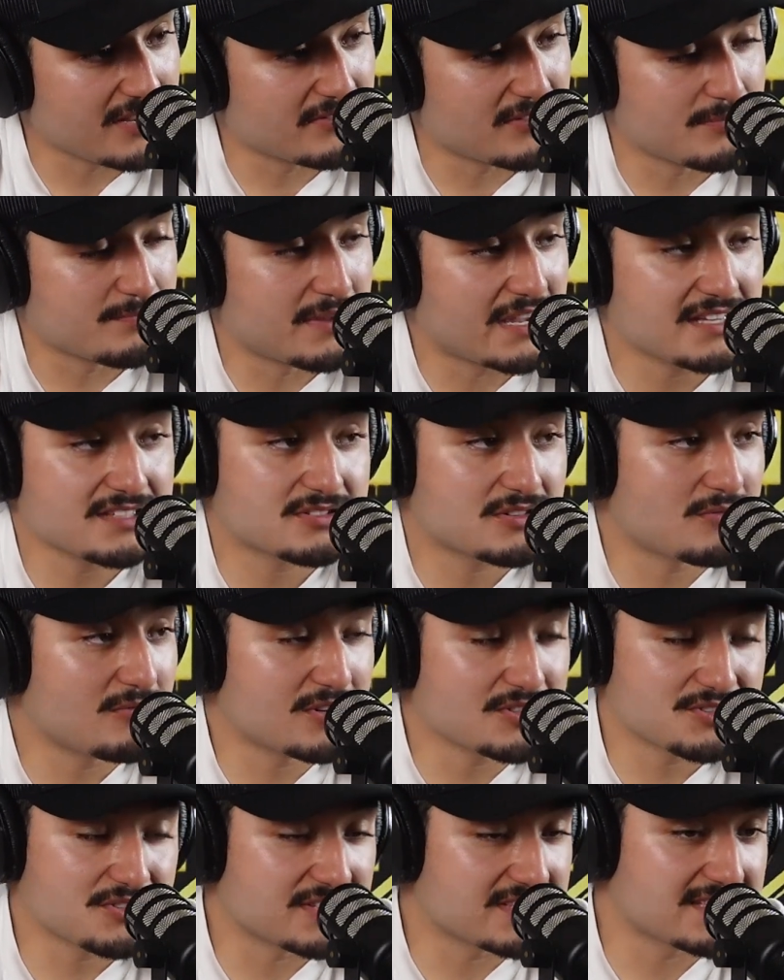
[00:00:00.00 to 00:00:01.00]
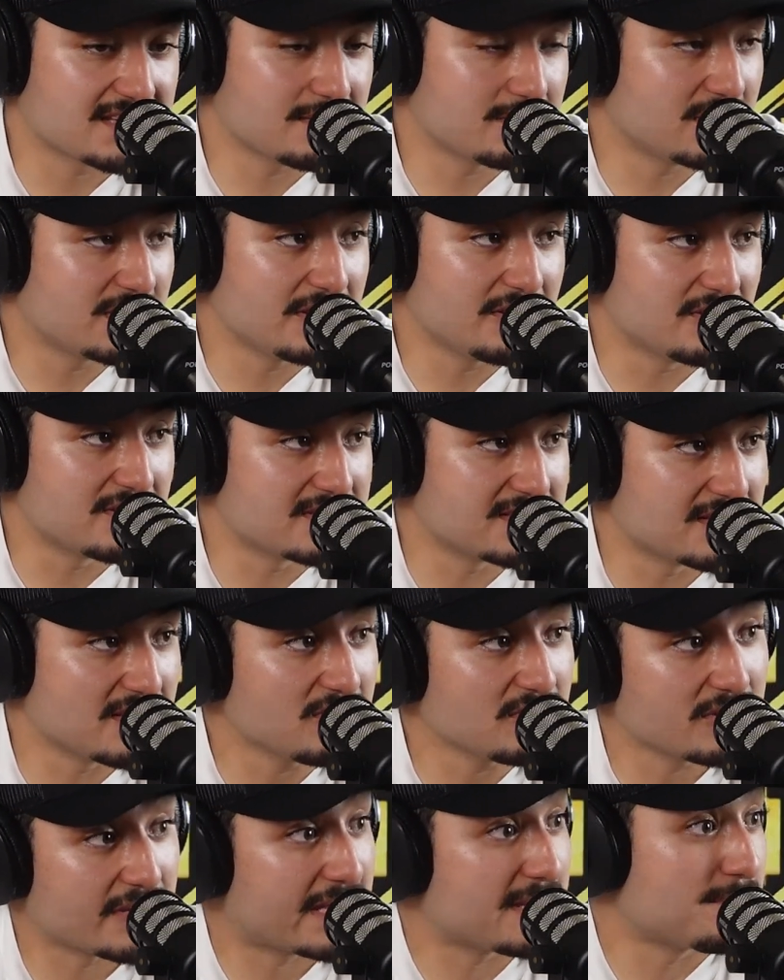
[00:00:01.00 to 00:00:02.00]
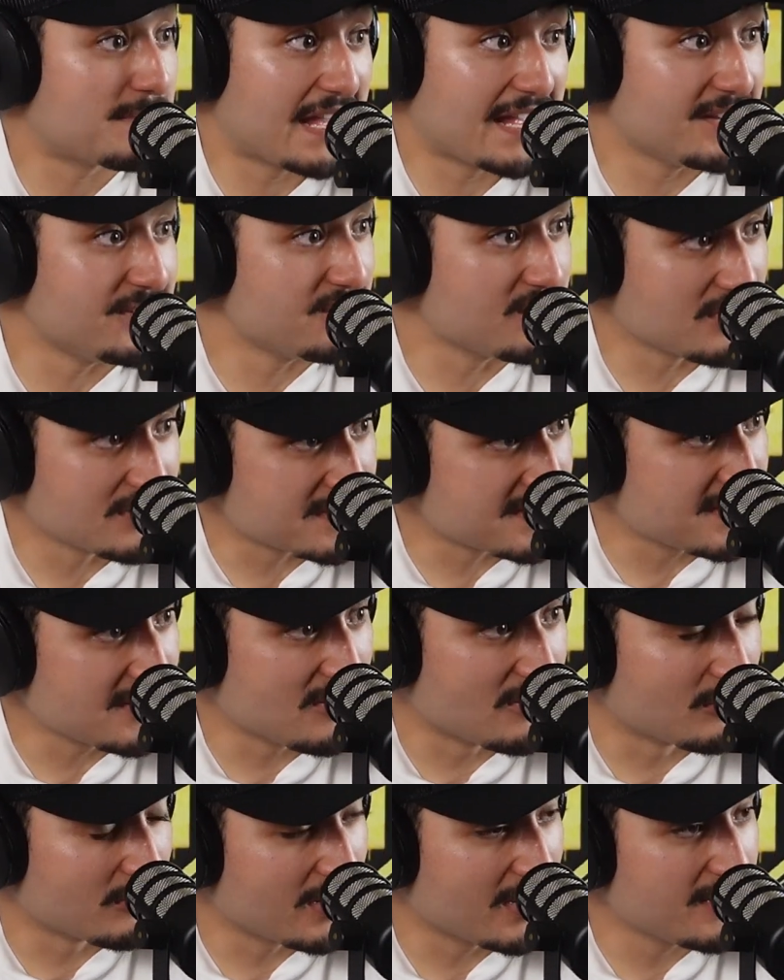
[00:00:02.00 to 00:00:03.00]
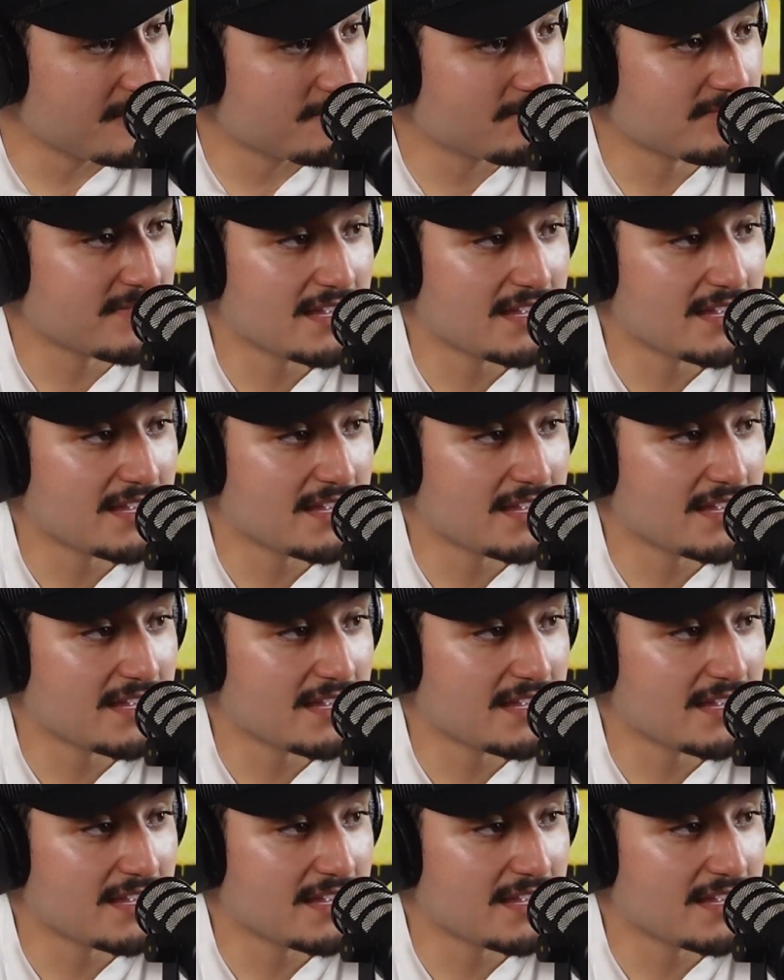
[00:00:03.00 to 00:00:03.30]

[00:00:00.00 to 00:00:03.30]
If the banks don't want you to send money on Zelle, they can ban you on Zelle, right?